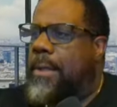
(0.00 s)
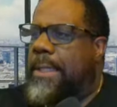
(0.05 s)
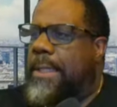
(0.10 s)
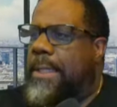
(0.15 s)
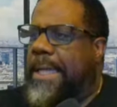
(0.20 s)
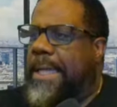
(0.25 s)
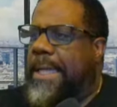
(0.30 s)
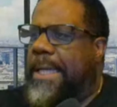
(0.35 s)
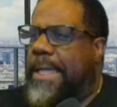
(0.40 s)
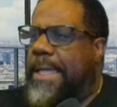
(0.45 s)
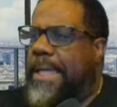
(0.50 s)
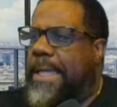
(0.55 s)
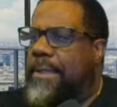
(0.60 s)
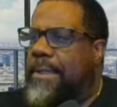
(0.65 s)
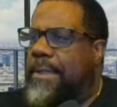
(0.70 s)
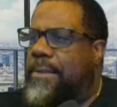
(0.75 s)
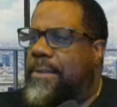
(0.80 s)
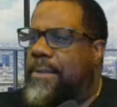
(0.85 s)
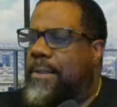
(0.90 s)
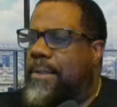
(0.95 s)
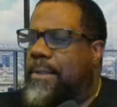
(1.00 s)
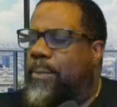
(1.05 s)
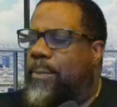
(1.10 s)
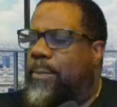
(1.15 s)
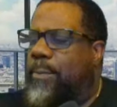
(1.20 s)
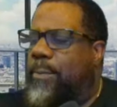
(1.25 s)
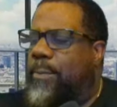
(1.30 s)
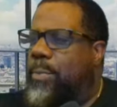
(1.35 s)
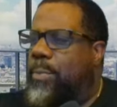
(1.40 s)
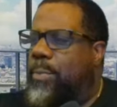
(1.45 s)
K D A is up
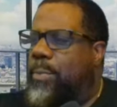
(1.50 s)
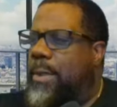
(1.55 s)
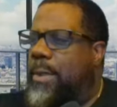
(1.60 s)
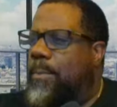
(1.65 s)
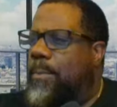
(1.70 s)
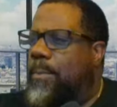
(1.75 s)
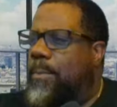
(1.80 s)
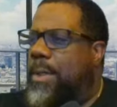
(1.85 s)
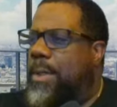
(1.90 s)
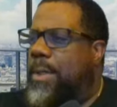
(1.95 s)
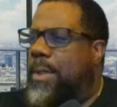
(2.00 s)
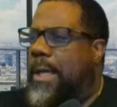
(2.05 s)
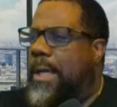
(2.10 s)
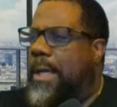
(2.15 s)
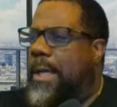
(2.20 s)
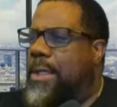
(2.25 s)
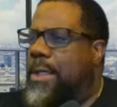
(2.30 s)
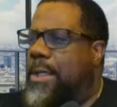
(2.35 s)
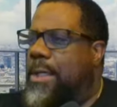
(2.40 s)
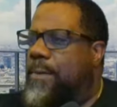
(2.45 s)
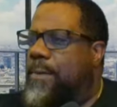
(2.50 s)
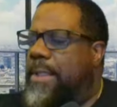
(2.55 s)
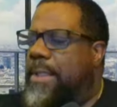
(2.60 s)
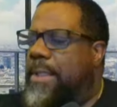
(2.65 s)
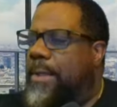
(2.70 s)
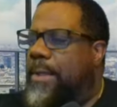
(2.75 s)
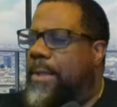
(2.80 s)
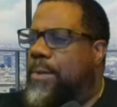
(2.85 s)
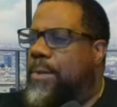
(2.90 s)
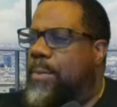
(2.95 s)
three point one. Ondo is
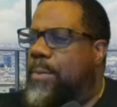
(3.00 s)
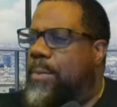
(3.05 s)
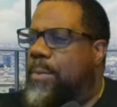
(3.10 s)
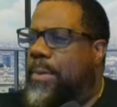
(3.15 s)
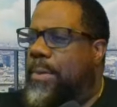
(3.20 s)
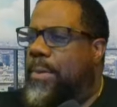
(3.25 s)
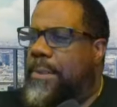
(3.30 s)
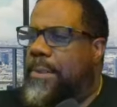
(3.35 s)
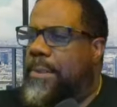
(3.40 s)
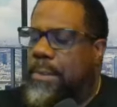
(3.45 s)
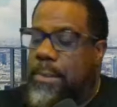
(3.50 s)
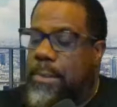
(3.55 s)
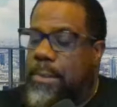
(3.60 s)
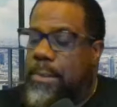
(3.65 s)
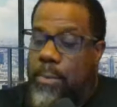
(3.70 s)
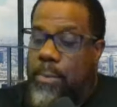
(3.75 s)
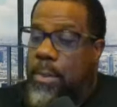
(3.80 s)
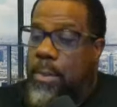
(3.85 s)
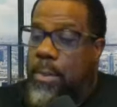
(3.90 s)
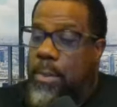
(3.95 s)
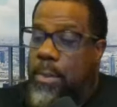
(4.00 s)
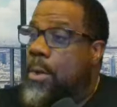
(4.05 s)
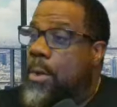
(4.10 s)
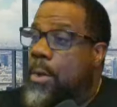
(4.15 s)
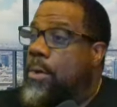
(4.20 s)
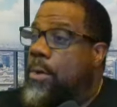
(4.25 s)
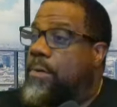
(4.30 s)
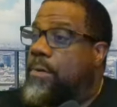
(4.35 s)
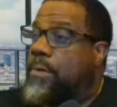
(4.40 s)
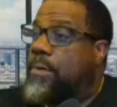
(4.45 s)
down two point two.
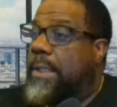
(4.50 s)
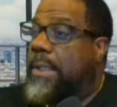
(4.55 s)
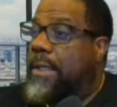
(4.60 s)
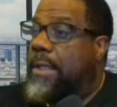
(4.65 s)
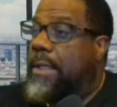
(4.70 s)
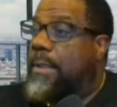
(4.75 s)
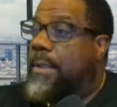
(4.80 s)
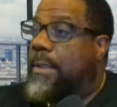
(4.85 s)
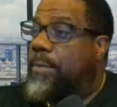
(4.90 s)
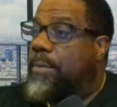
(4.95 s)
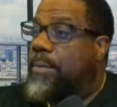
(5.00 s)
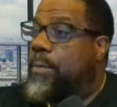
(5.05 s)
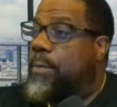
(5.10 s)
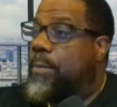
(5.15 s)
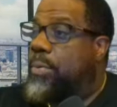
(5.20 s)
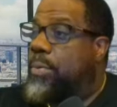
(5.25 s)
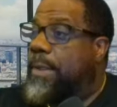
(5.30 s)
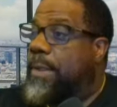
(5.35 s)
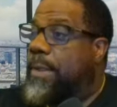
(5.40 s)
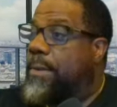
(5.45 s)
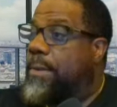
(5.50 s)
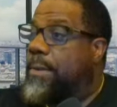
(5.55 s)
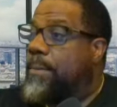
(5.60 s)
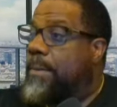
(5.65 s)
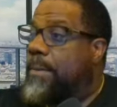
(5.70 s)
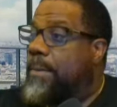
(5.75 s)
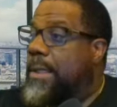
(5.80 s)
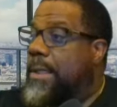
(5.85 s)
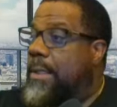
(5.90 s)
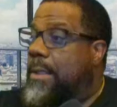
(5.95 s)
Solana's up two point
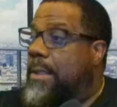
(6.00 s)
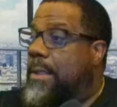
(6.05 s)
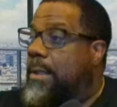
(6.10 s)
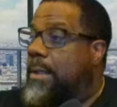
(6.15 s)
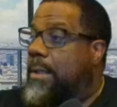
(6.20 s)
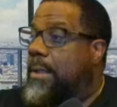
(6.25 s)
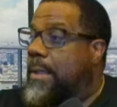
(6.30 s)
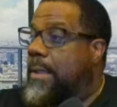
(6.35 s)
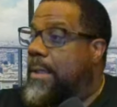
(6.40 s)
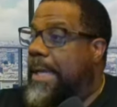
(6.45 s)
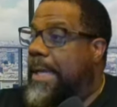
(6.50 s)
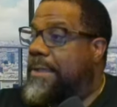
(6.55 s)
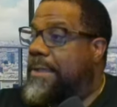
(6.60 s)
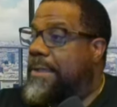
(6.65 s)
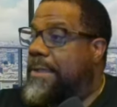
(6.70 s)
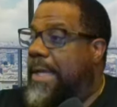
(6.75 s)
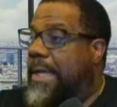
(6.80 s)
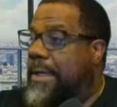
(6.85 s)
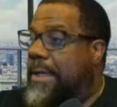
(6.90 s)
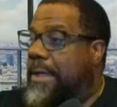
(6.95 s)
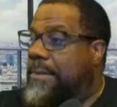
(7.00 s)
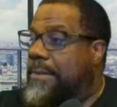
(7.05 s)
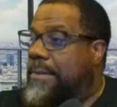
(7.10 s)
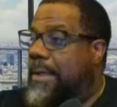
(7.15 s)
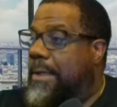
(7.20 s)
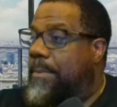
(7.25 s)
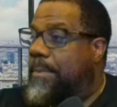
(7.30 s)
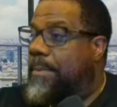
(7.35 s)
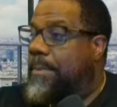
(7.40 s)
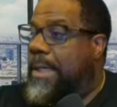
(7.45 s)
three. H H E C is
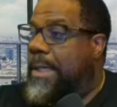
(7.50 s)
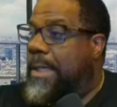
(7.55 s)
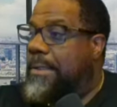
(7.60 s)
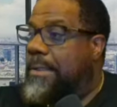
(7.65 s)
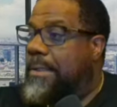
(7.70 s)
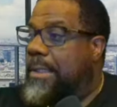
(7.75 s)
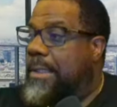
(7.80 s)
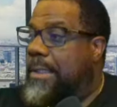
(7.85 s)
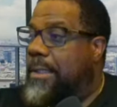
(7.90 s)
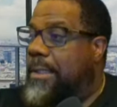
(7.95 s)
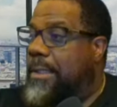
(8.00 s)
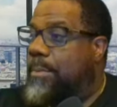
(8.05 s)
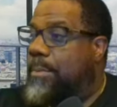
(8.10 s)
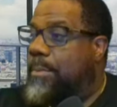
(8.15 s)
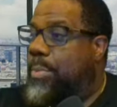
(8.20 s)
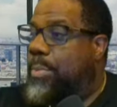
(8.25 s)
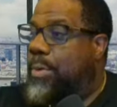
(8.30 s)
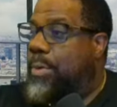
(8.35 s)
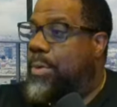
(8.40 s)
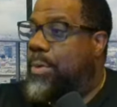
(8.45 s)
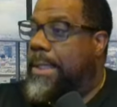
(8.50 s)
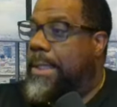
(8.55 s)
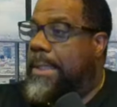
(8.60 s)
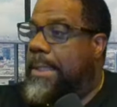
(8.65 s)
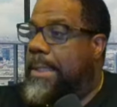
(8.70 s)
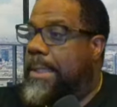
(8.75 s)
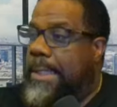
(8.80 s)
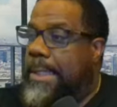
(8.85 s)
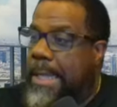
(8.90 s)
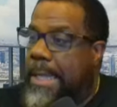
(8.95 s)
up nineteen point
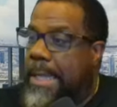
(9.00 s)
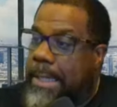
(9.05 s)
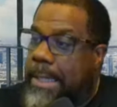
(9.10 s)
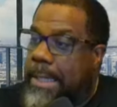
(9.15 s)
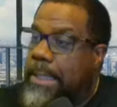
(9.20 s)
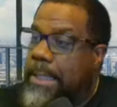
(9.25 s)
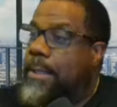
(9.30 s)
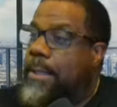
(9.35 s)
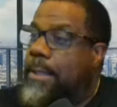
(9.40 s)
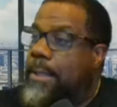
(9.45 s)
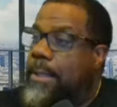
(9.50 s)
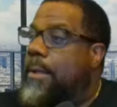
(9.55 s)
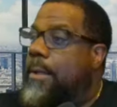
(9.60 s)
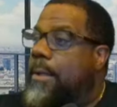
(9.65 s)
nine.